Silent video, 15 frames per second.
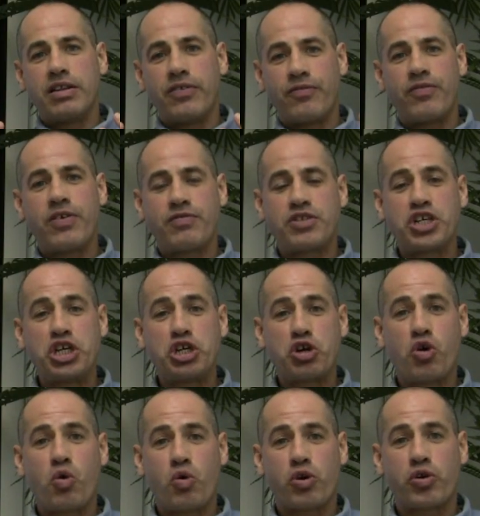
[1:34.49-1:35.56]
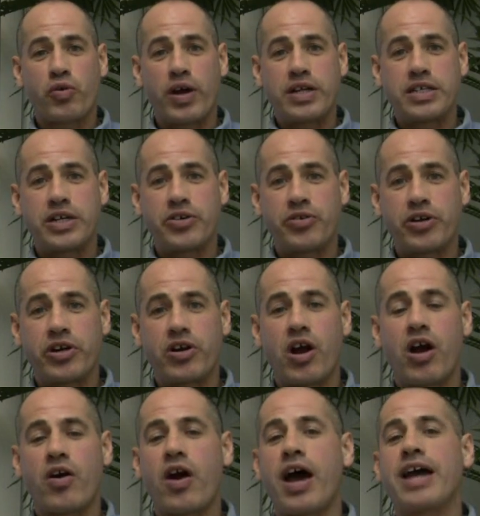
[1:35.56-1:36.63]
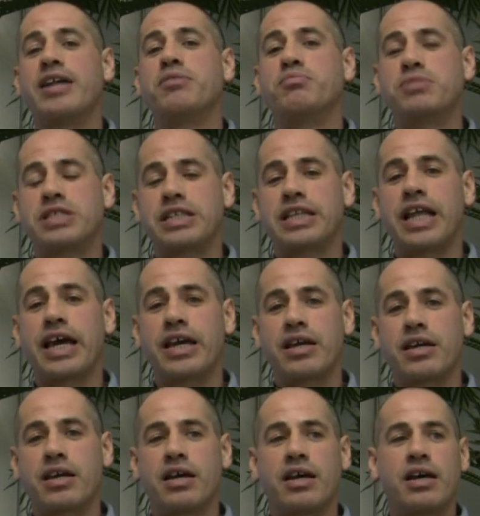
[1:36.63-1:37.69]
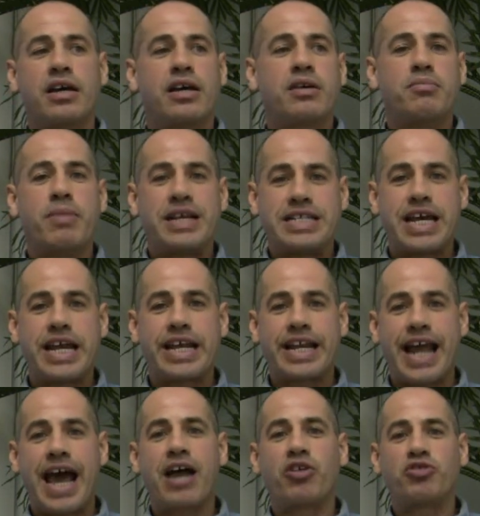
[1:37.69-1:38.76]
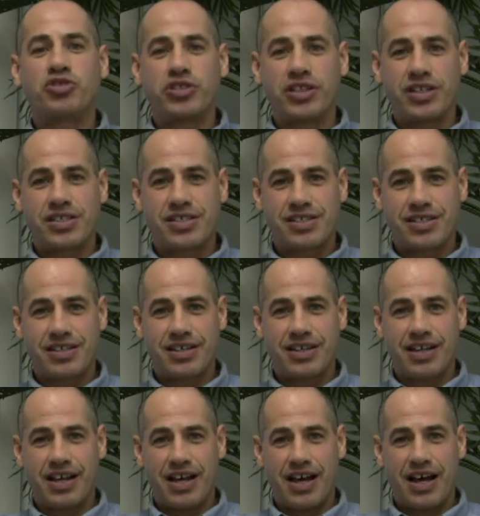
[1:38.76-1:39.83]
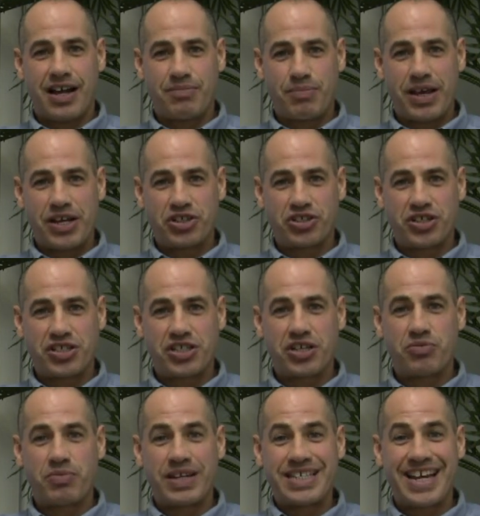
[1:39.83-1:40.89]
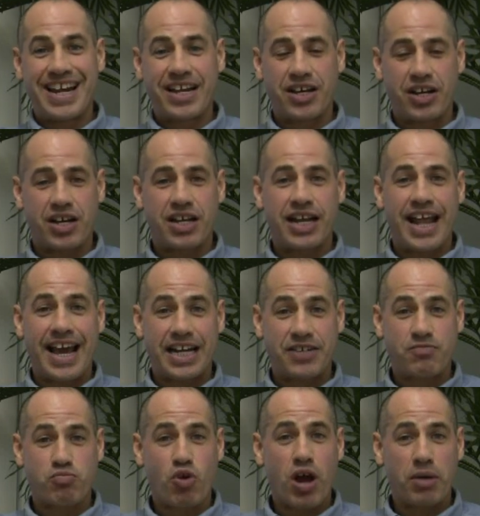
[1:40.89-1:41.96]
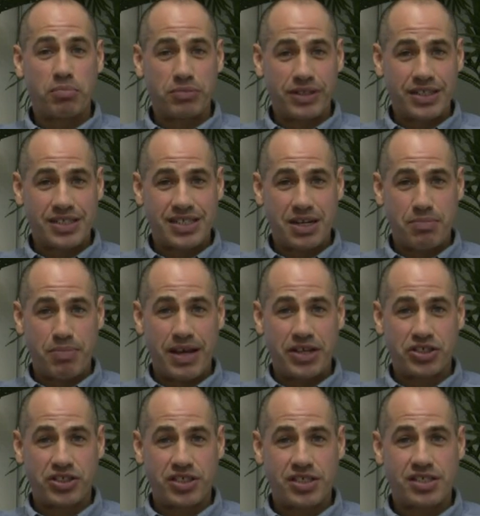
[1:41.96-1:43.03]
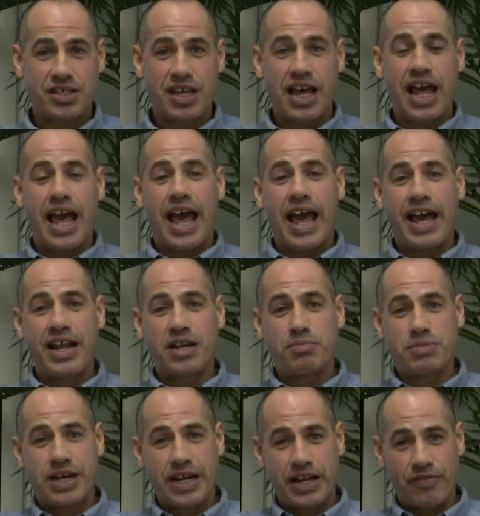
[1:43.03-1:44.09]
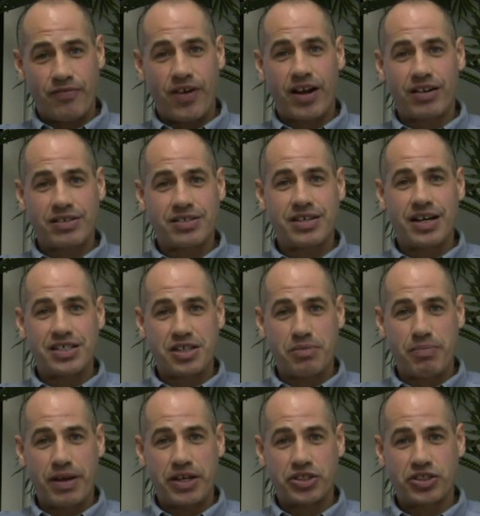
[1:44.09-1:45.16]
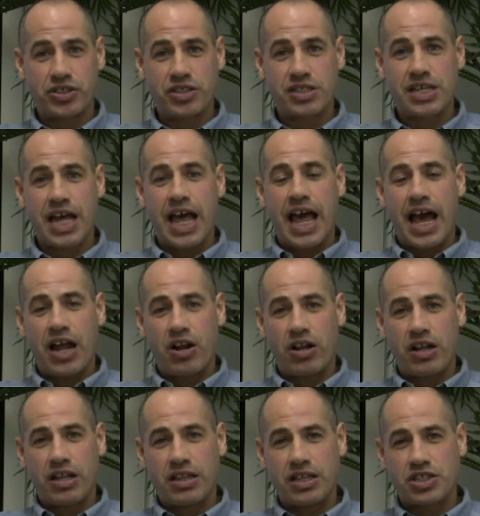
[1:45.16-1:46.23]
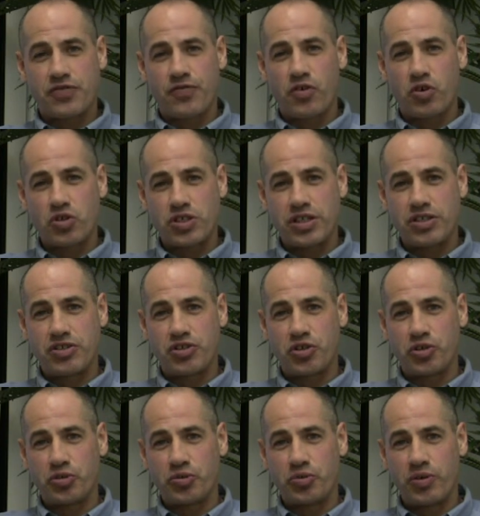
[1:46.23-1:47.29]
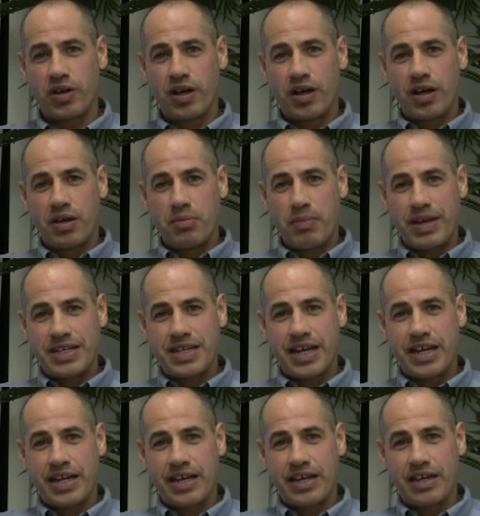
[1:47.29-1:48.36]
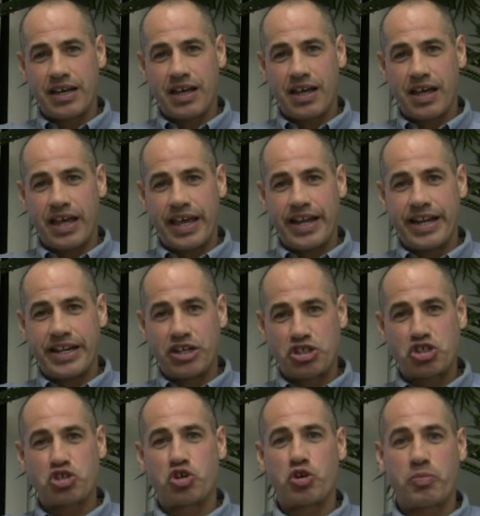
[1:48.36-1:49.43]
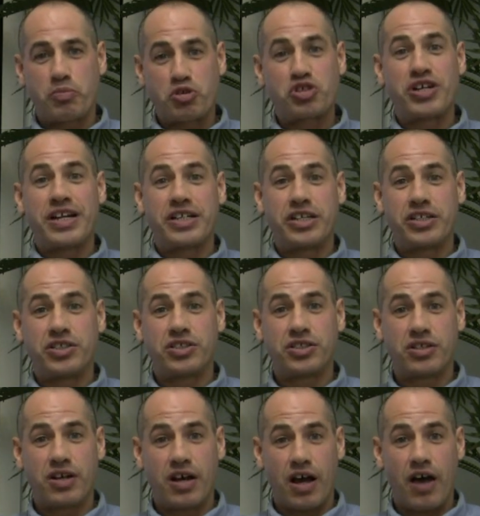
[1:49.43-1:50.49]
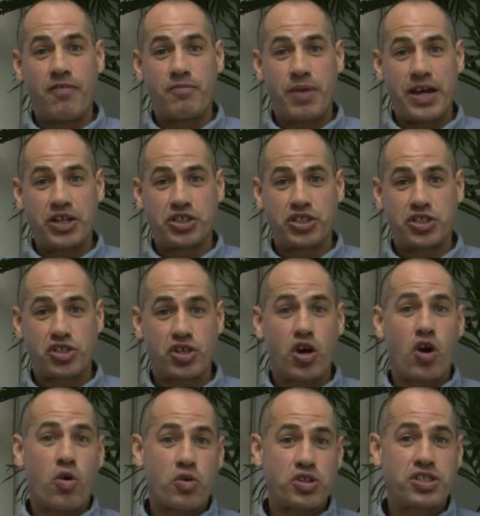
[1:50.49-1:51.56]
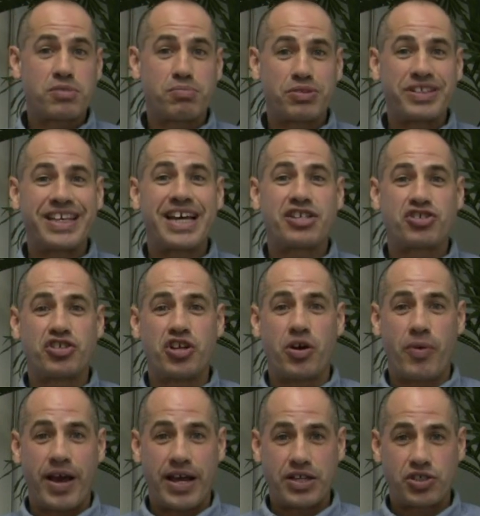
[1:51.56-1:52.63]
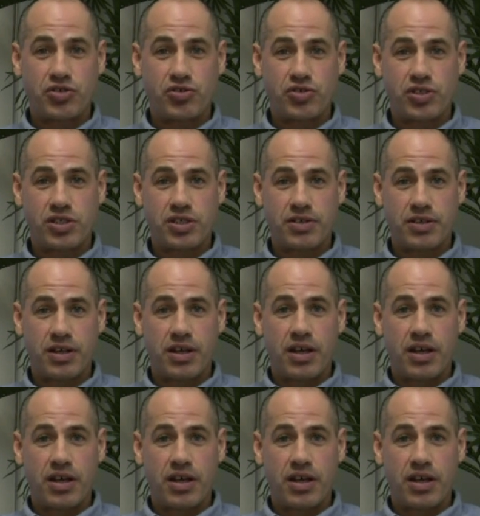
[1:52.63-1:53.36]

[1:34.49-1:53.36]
The 15 core criteria are items like maintaining an allergy list on patients and maintaining an active problem list on patients and obtaining vital signs on patients. And this falls into maintaining it in a certain percentage of patients or simply yes/no answers.